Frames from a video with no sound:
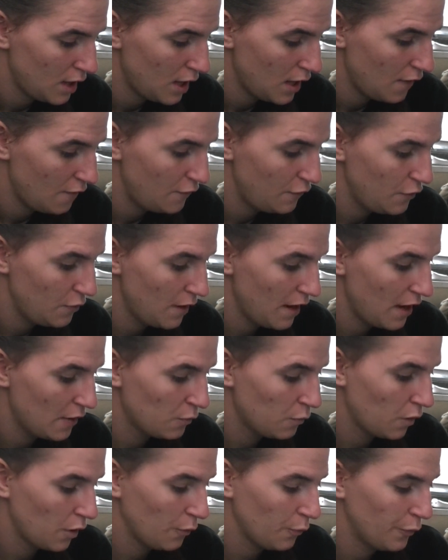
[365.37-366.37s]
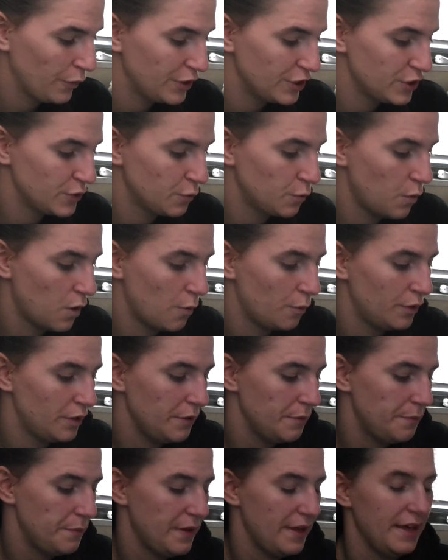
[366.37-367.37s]
If you had one wish, what would
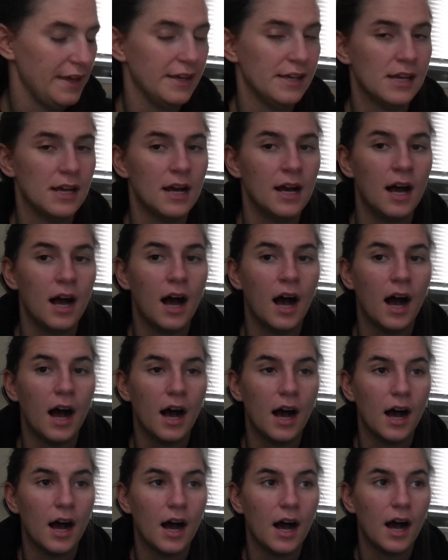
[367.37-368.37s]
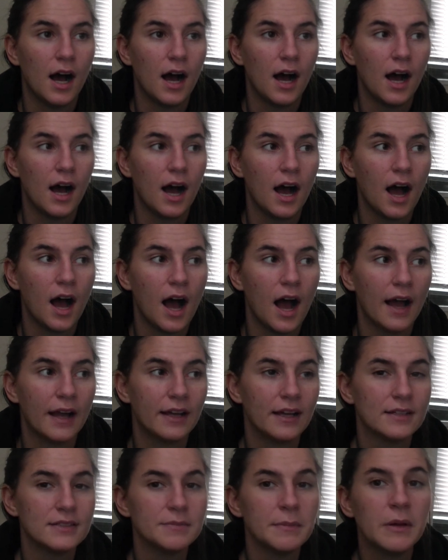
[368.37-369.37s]
it be? I
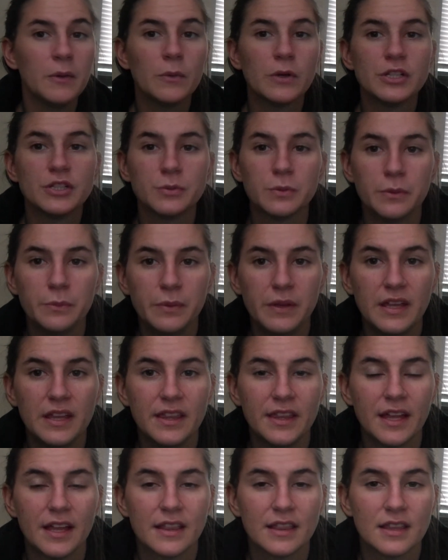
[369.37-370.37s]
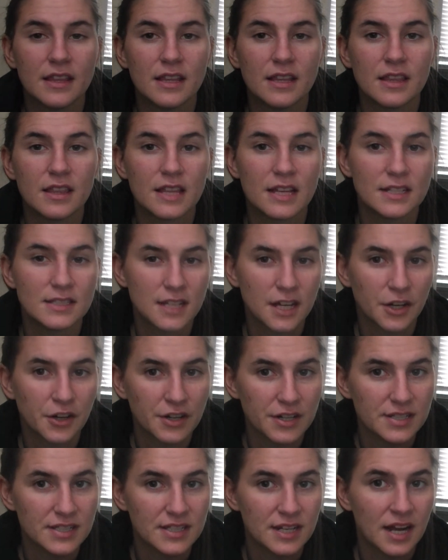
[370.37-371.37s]
guess my wish would be that the things that
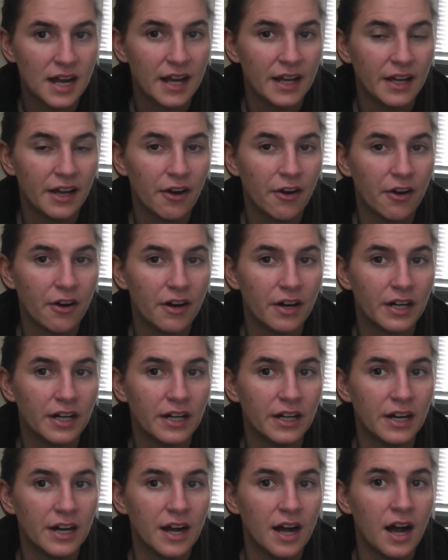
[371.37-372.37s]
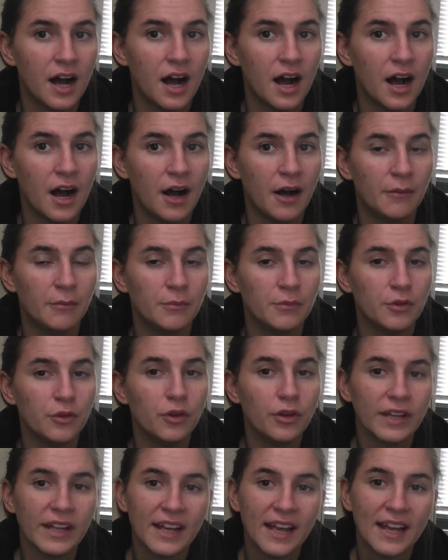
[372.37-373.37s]
Chris and I are
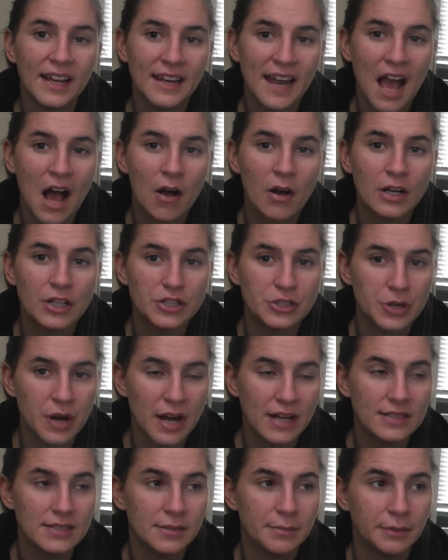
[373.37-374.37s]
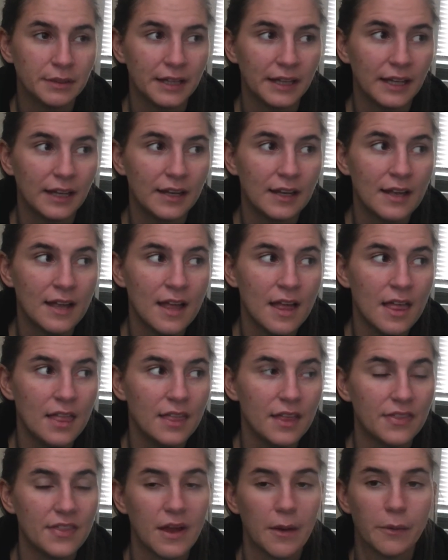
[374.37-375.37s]
looking at now and trying to plan,
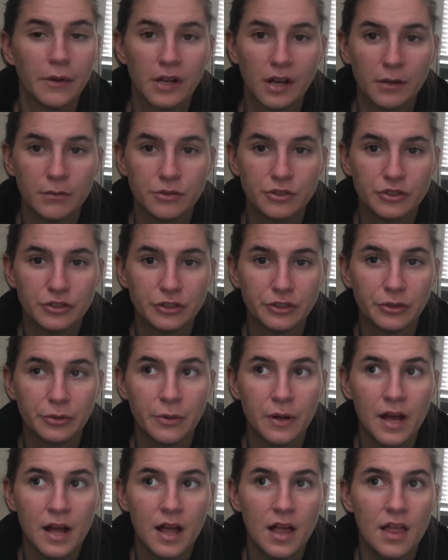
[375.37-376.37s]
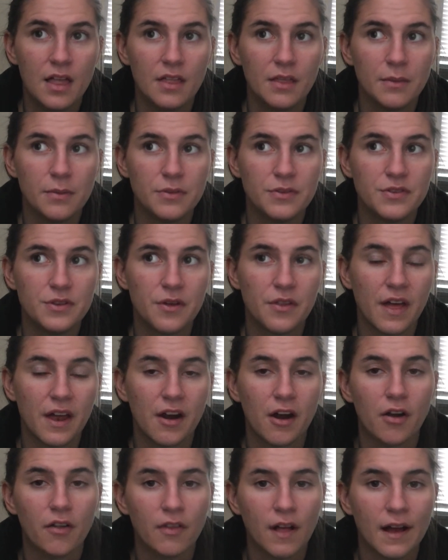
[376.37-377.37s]
that would come true, so that
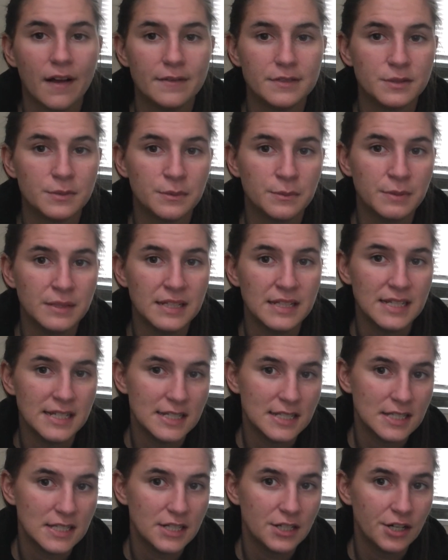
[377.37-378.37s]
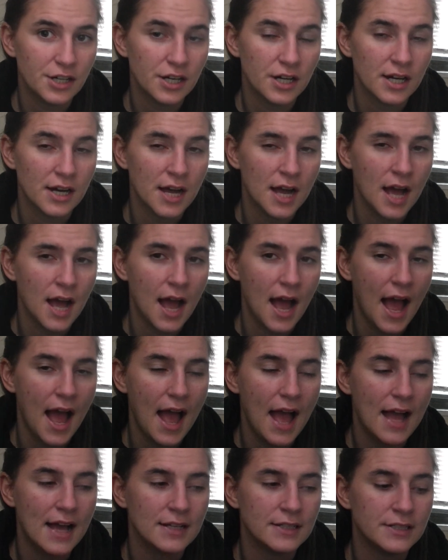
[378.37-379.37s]
our lives would be easier,
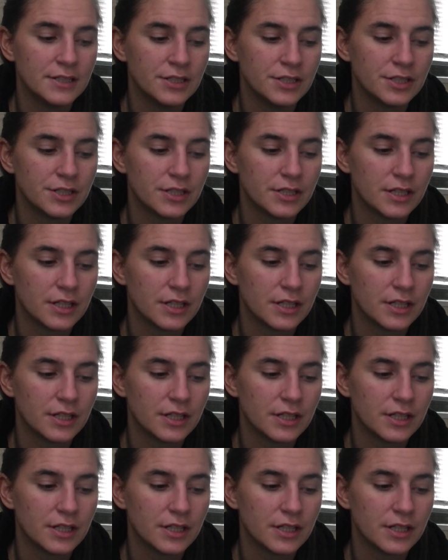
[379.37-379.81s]
and